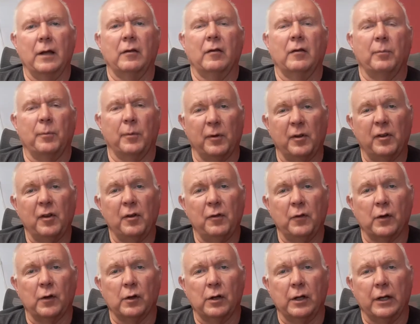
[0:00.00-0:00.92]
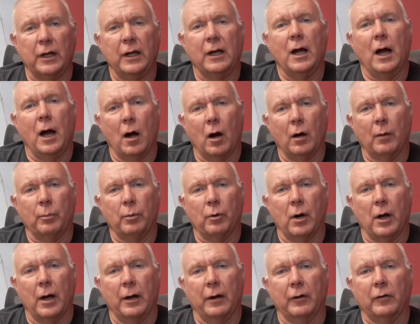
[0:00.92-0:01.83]
and specifically our
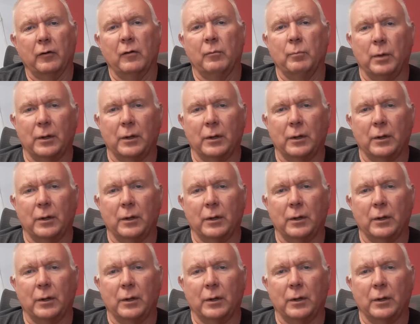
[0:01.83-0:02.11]
products,